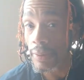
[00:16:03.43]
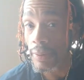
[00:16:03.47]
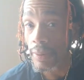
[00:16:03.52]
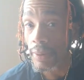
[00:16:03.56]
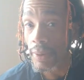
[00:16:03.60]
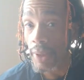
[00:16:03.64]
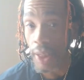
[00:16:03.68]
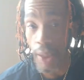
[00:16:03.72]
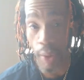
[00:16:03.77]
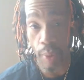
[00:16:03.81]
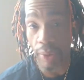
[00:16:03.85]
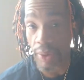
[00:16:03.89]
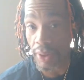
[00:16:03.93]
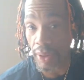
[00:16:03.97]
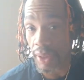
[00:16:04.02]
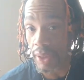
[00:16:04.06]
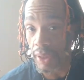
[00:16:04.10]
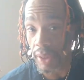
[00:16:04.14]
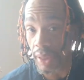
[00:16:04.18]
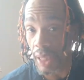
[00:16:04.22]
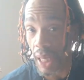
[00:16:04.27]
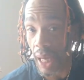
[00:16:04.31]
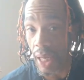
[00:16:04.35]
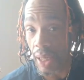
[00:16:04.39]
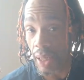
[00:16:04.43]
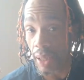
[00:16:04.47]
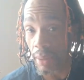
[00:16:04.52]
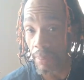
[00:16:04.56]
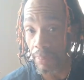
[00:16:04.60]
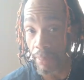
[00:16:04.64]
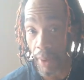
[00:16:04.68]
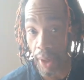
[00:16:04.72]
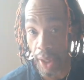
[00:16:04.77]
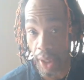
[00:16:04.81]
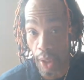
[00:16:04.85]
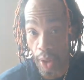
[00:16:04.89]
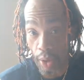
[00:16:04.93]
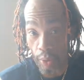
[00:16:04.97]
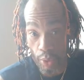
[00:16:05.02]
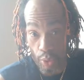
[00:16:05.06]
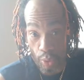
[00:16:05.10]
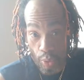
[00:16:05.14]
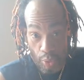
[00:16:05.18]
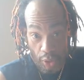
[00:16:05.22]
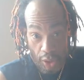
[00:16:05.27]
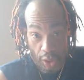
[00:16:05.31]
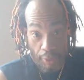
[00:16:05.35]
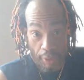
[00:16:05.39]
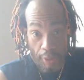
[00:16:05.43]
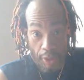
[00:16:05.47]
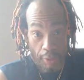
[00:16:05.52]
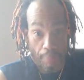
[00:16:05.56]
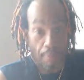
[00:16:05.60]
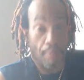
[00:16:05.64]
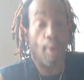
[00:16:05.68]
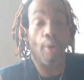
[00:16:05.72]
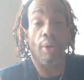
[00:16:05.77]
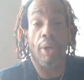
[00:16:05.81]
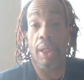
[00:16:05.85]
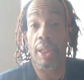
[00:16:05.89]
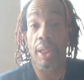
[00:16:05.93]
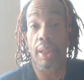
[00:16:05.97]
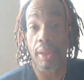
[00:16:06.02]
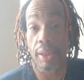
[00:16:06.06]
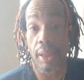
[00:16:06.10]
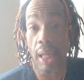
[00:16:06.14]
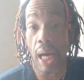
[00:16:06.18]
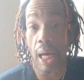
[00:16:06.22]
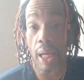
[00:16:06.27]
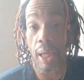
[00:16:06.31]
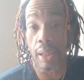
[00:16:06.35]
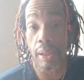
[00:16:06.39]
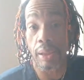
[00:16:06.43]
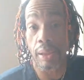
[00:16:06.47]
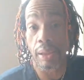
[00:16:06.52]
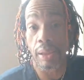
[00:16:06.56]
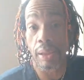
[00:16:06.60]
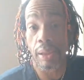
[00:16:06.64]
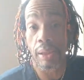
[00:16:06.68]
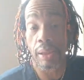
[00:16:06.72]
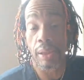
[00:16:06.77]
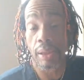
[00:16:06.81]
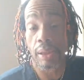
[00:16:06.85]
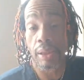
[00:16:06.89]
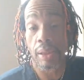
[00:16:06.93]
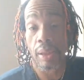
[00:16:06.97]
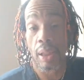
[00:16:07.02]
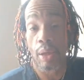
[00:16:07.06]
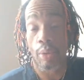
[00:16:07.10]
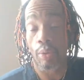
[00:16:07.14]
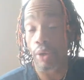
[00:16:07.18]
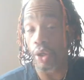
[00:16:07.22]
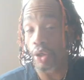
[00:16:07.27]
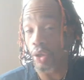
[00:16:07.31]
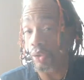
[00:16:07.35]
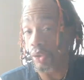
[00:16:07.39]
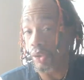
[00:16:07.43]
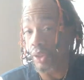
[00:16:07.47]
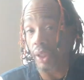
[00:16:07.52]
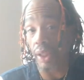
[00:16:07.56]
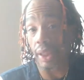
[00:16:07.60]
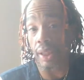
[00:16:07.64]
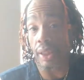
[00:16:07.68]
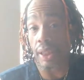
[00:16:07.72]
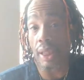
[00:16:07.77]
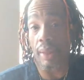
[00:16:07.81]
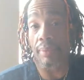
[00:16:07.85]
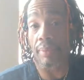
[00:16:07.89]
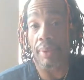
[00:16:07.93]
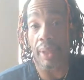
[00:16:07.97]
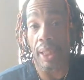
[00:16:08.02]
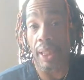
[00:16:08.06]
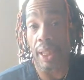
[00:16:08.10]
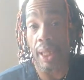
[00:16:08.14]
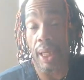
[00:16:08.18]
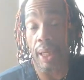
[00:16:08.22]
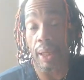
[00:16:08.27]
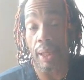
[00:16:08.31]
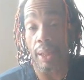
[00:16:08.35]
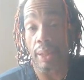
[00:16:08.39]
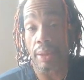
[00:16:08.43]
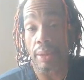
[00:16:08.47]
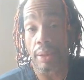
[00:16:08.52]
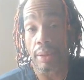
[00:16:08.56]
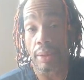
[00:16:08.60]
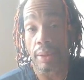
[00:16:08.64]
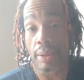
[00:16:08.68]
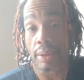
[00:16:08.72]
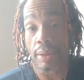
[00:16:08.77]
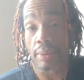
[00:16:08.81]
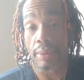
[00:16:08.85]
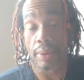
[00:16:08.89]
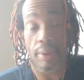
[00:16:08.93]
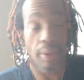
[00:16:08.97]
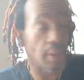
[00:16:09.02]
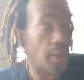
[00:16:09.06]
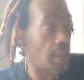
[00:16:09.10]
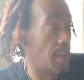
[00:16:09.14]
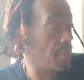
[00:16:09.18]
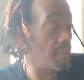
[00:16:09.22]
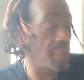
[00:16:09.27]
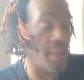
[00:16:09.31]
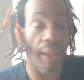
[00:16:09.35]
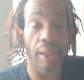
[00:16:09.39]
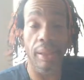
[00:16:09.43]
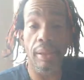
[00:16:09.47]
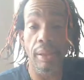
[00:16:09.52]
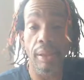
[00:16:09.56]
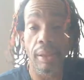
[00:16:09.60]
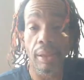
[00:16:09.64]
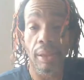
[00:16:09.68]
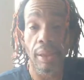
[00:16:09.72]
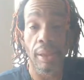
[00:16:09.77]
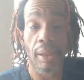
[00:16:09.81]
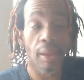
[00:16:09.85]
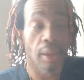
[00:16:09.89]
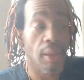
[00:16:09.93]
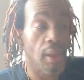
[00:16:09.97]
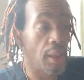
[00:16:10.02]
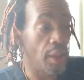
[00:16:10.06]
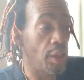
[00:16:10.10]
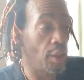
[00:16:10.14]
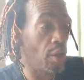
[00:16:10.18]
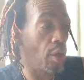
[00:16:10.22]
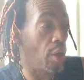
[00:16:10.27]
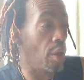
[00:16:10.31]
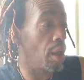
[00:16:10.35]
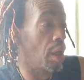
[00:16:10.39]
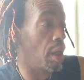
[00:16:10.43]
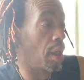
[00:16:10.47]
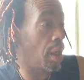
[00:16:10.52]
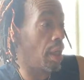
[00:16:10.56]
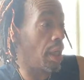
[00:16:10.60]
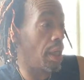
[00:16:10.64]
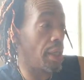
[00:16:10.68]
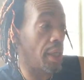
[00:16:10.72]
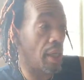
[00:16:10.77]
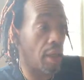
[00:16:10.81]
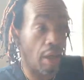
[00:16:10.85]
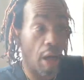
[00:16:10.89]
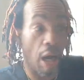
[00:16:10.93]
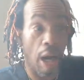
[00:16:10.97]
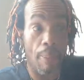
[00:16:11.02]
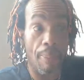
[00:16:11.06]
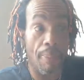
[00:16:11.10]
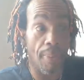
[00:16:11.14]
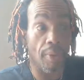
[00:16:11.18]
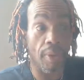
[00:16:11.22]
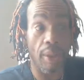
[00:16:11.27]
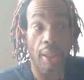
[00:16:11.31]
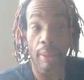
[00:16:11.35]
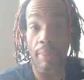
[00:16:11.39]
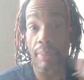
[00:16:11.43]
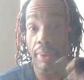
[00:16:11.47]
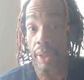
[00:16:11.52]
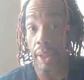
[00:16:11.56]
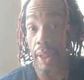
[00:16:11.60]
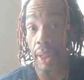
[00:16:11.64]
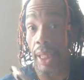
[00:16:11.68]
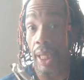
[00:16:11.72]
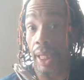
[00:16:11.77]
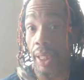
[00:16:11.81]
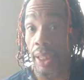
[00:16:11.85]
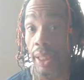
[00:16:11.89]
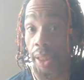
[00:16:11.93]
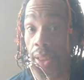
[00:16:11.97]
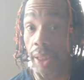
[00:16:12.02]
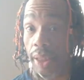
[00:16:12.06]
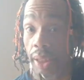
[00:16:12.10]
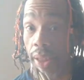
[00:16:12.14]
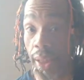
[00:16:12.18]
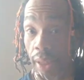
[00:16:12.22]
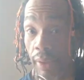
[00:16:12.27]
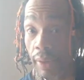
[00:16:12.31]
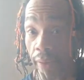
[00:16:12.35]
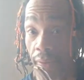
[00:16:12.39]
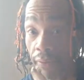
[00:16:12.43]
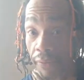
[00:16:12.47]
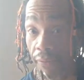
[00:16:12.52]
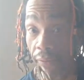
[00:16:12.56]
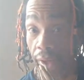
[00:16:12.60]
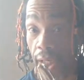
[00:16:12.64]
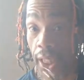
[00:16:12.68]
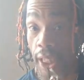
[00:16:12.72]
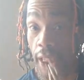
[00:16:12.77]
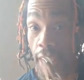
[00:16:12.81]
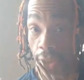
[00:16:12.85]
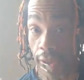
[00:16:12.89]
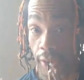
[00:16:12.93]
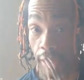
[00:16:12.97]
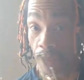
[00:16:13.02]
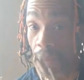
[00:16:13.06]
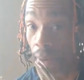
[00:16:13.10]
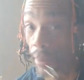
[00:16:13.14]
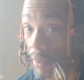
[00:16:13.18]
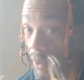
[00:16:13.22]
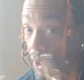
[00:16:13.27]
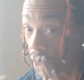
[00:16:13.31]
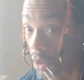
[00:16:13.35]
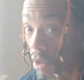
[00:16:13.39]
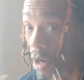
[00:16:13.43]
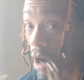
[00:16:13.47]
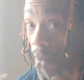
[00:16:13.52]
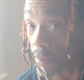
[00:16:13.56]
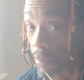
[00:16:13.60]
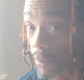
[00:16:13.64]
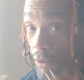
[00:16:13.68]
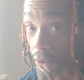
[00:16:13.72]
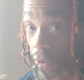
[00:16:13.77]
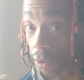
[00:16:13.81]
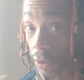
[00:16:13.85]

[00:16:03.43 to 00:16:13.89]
He wasn't a scholar, but he spoke like a scholar. Well, you could say the same thing here. Same thing. You know, and a carpenter, let me tell you, ain't nothing easy about being a carpenter.